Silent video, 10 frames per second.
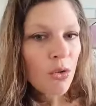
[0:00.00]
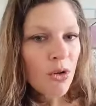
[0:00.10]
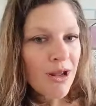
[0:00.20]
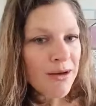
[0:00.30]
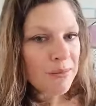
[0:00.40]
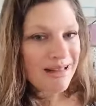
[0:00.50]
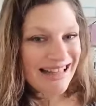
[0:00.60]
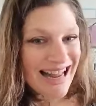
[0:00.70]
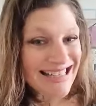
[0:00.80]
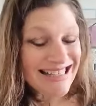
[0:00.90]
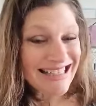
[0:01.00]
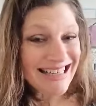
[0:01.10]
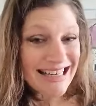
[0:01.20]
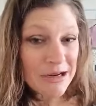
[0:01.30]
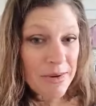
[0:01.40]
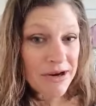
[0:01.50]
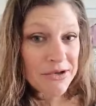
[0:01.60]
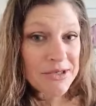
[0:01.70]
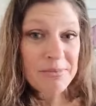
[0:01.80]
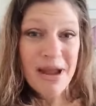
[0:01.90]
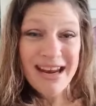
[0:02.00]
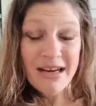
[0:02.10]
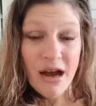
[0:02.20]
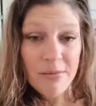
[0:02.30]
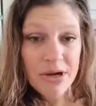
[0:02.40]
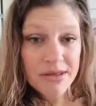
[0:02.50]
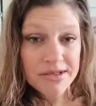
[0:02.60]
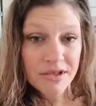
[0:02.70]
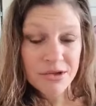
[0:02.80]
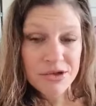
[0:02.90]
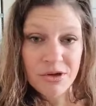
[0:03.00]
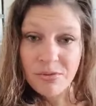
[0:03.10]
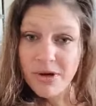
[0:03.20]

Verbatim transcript: And blasting emails may not be the solution